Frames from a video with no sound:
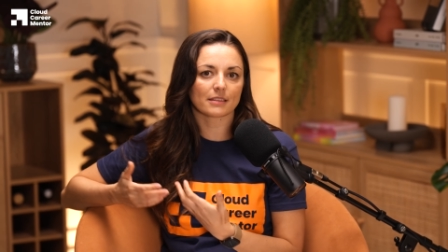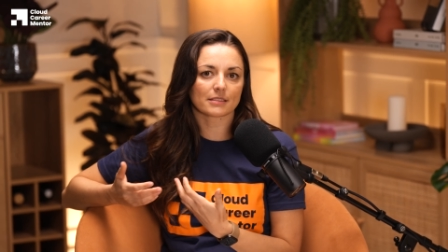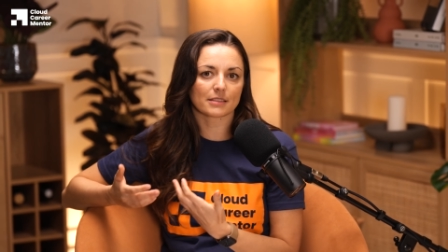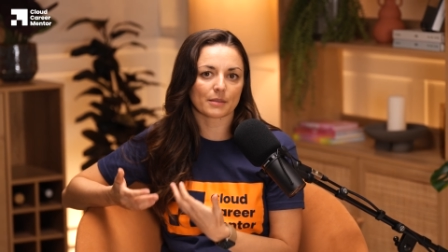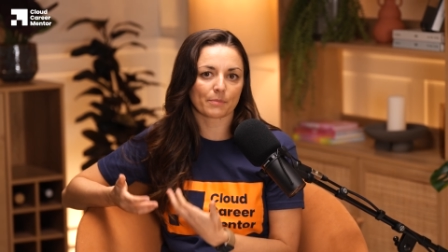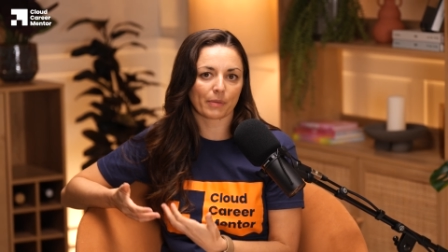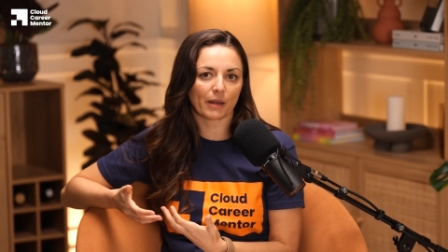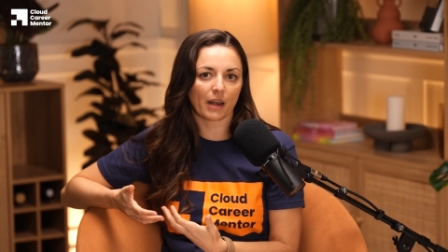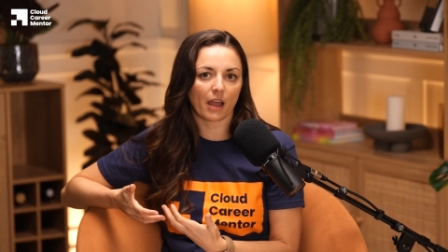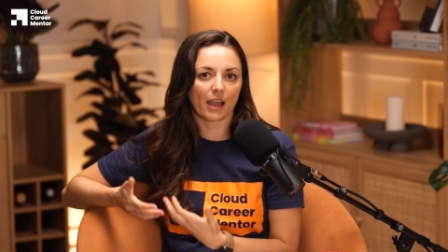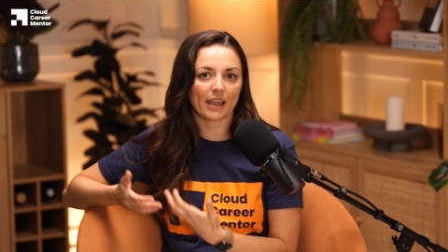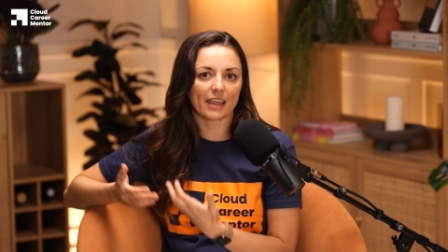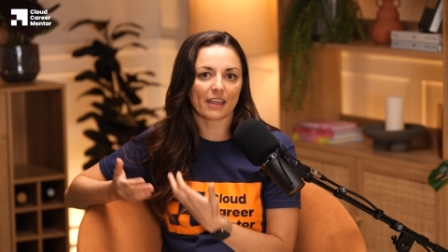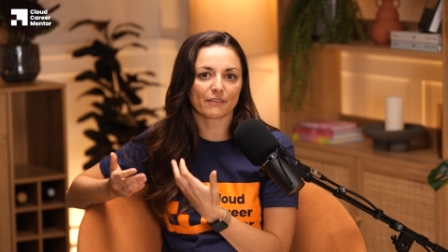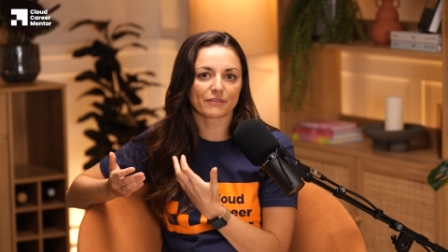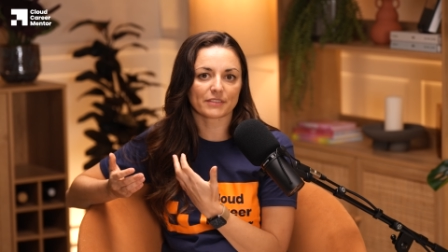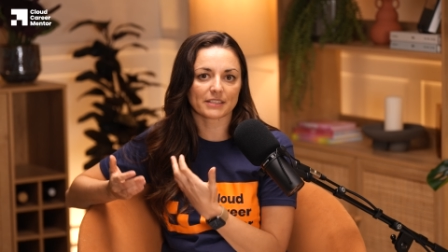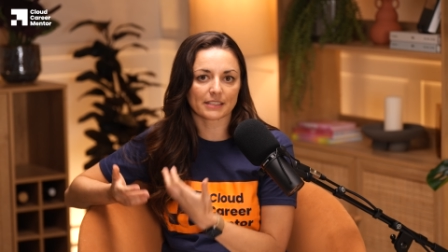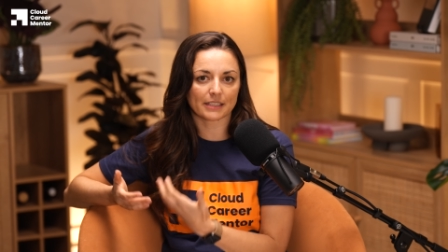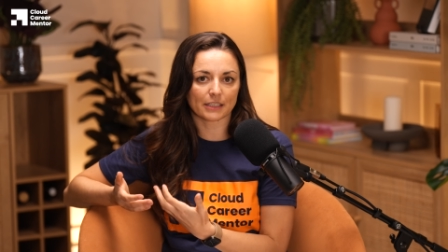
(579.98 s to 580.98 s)
the supply
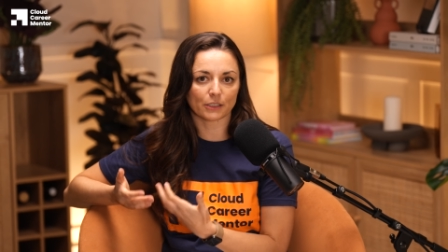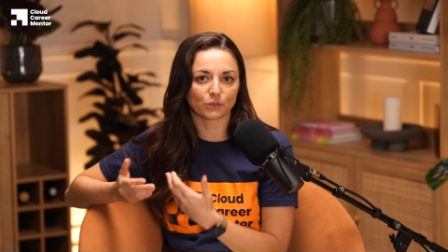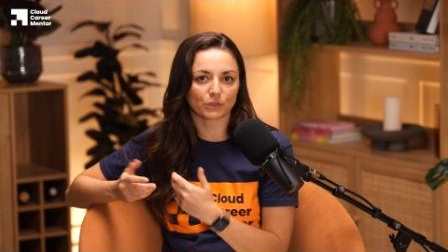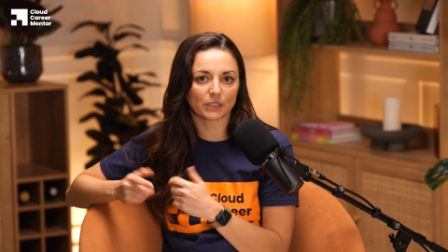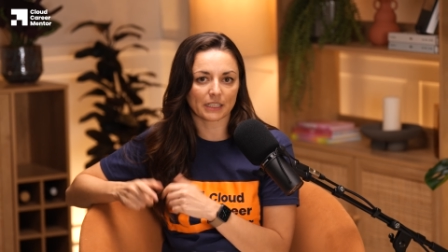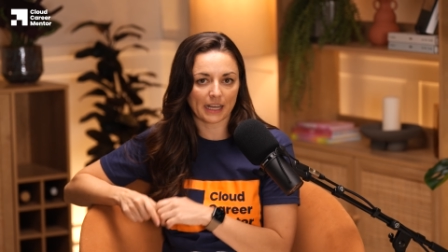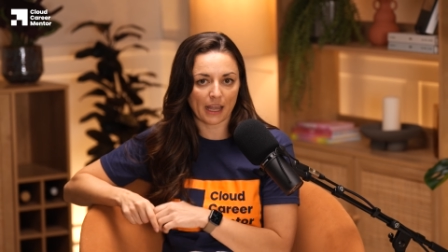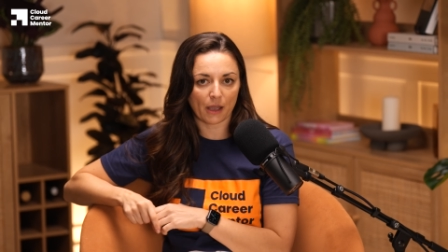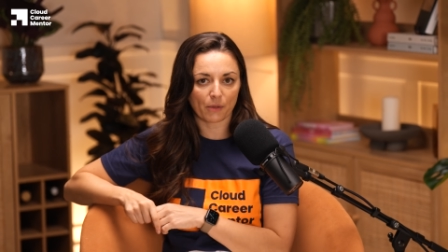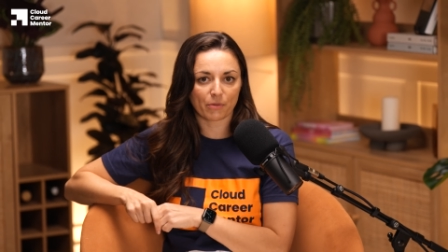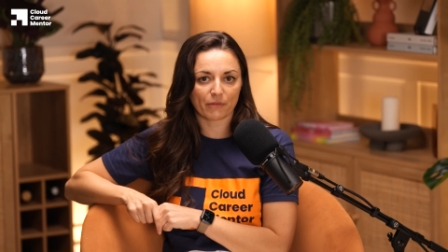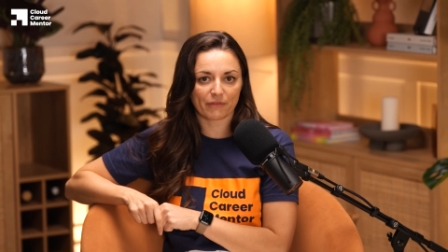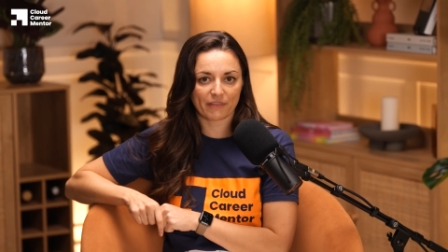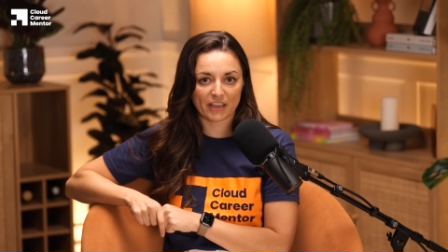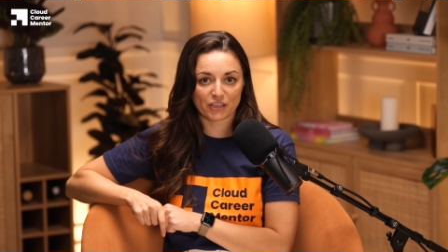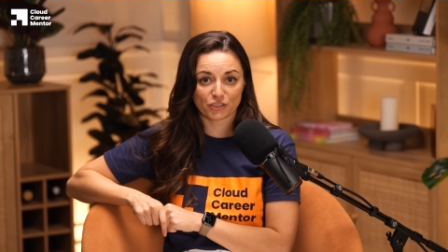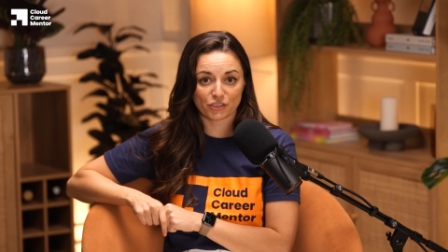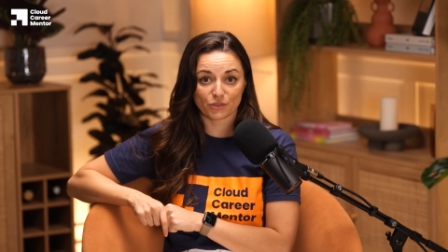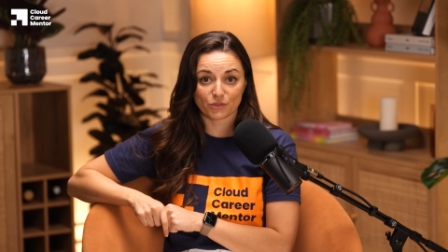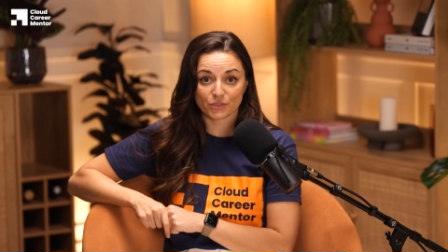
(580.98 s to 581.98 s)
of skilled cloud
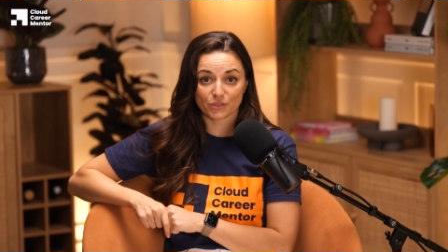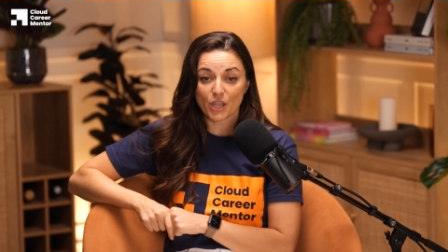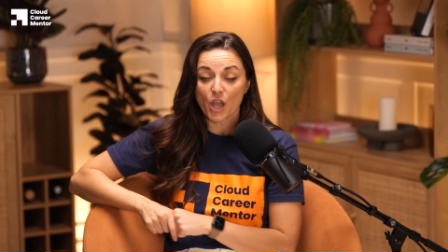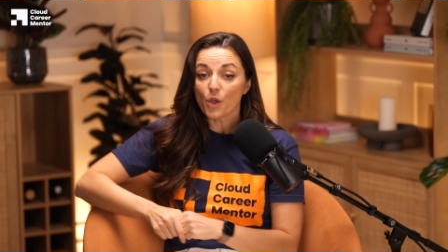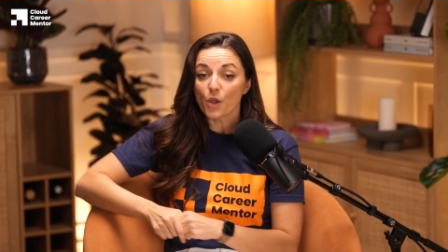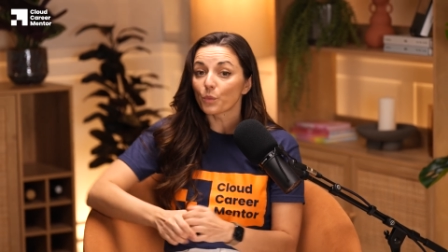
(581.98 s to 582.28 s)
professionals,